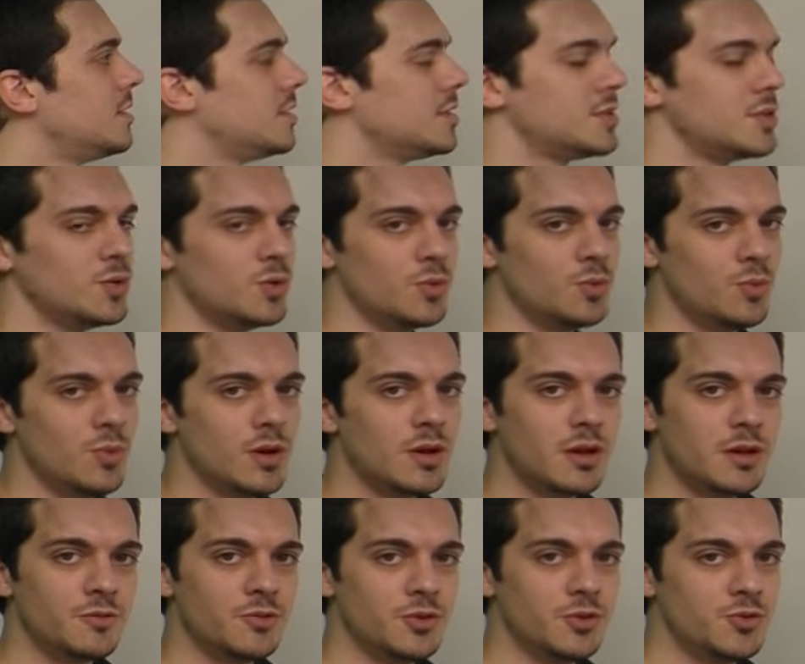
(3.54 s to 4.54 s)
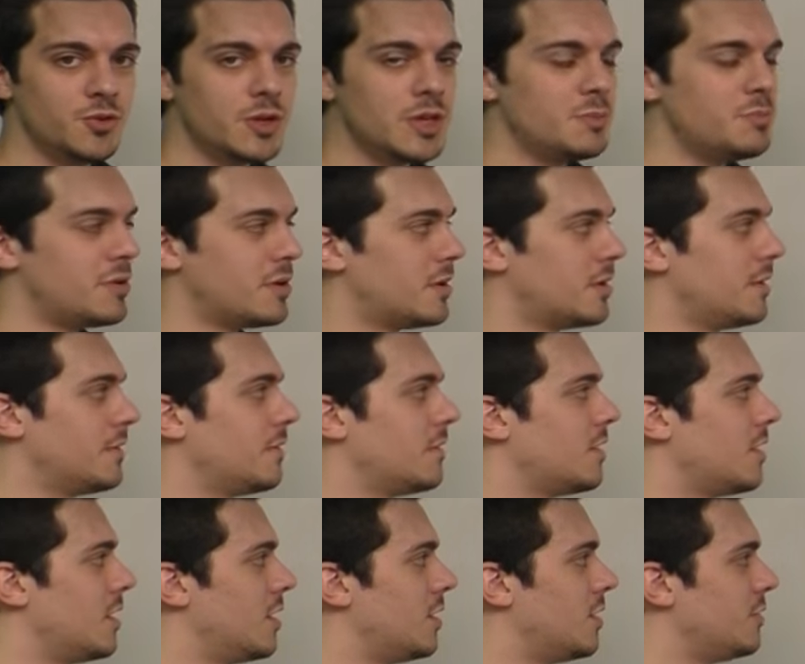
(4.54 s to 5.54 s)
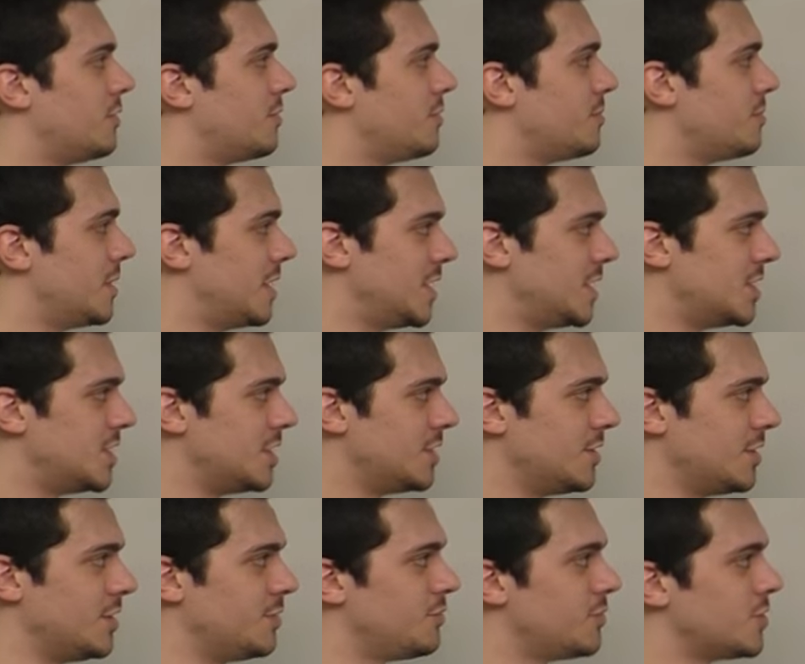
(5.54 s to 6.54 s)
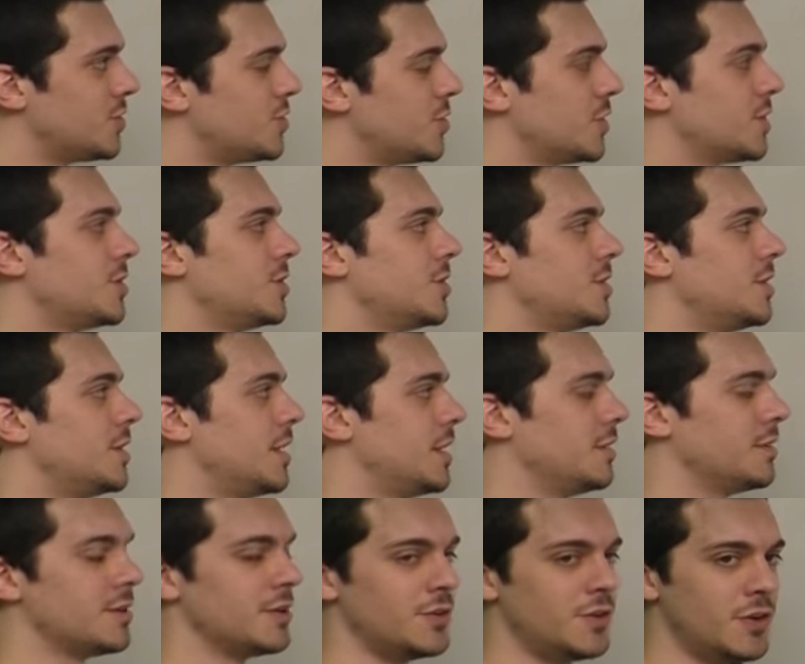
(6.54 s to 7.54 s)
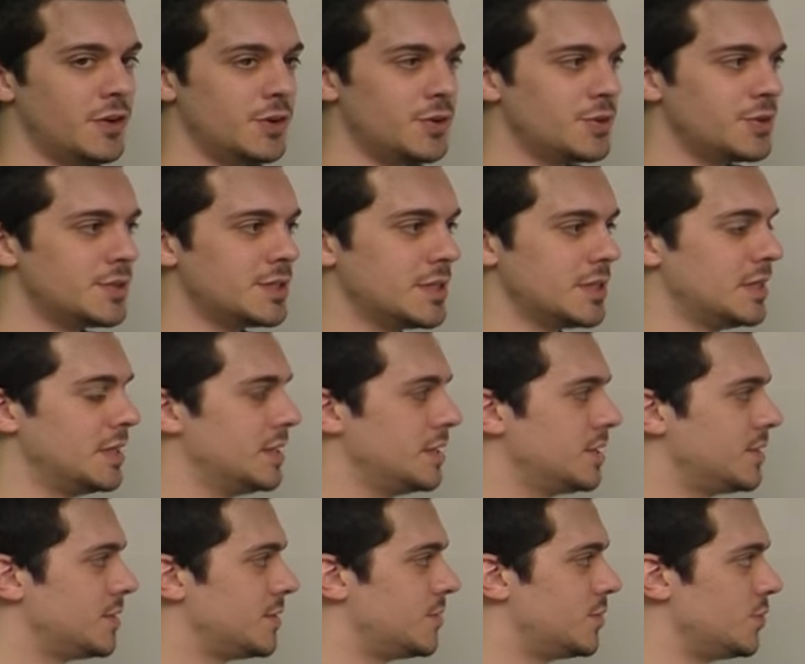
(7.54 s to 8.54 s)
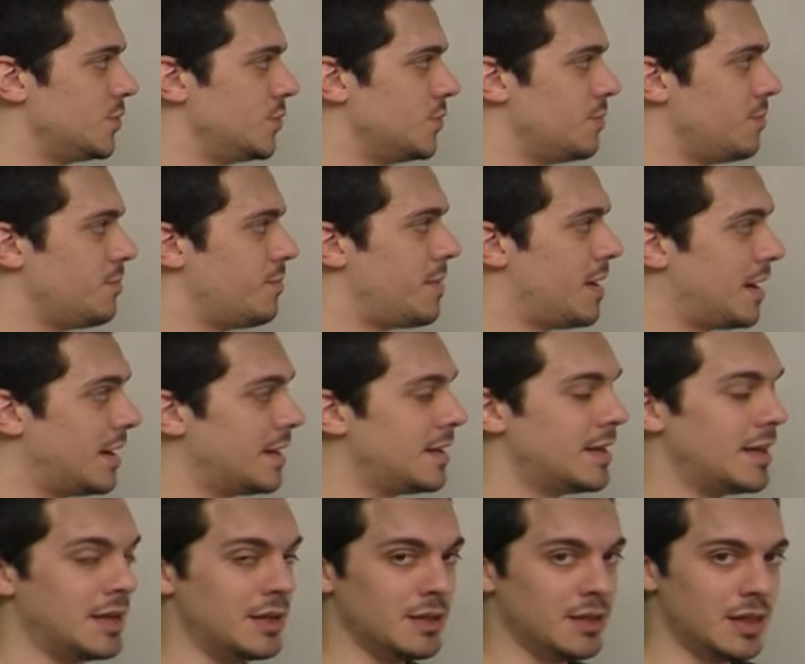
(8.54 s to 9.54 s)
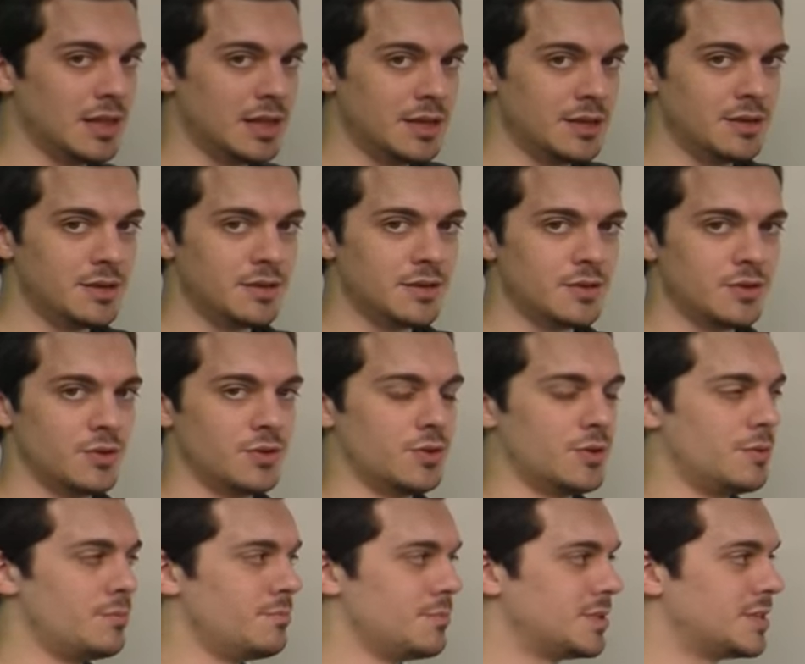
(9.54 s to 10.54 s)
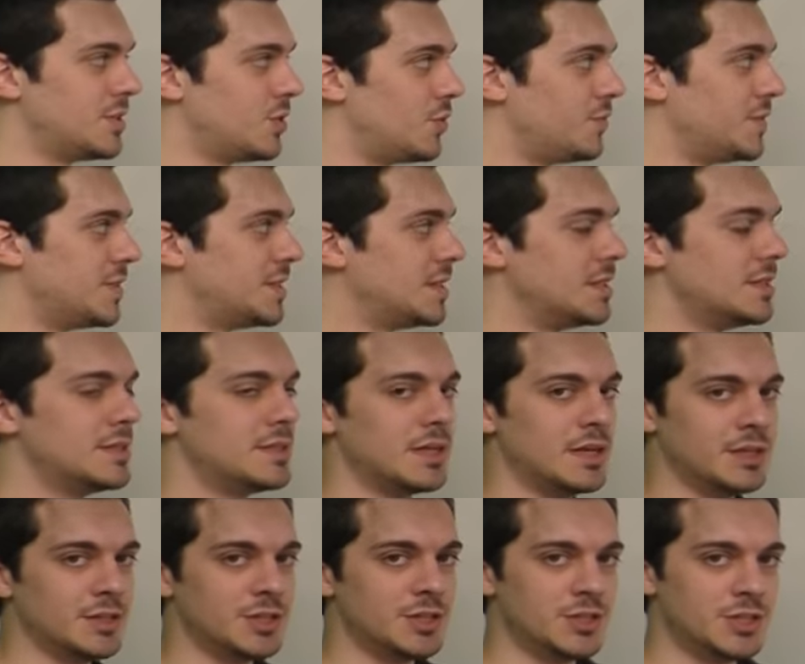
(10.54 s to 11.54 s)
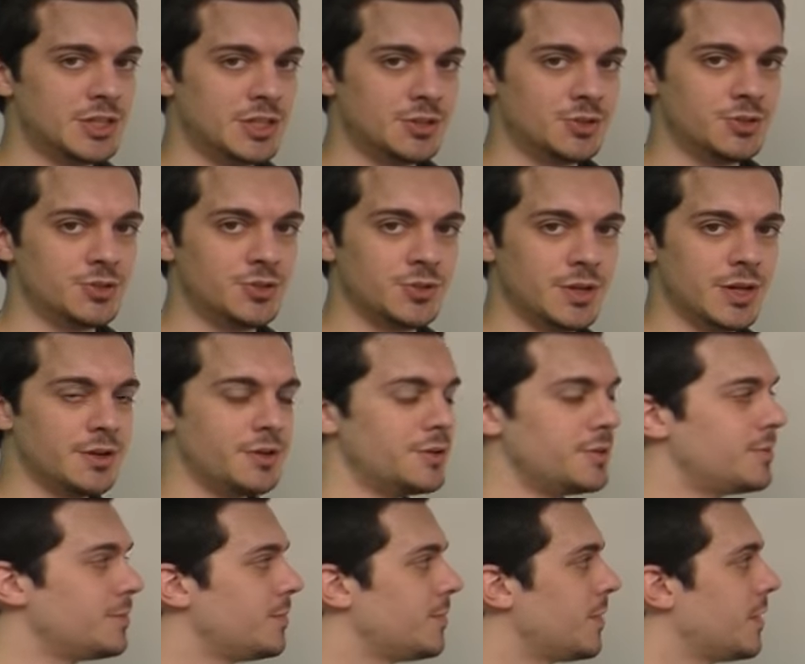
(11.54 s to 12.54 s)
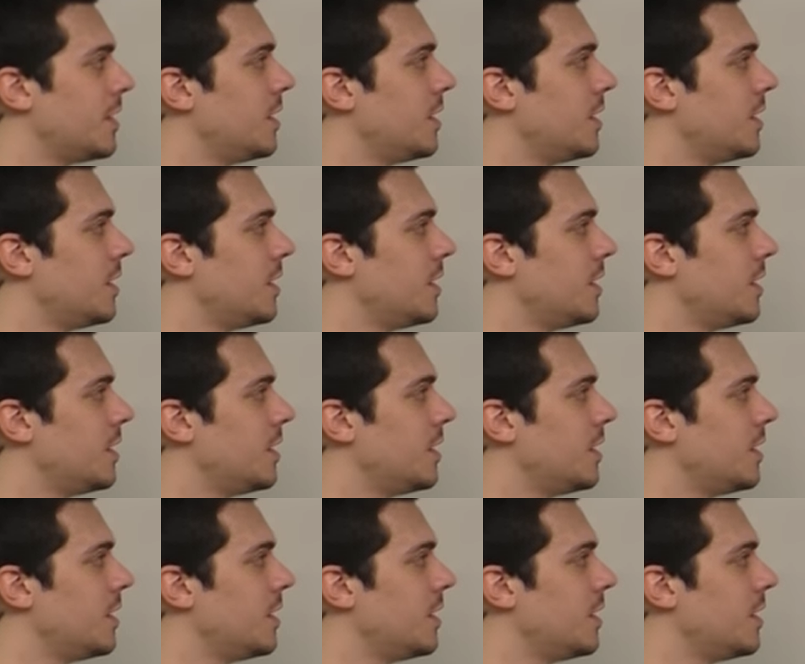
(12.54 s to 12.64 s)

So one of the tricky part of managing an infrastructure and containers is to bind and link your services and container together.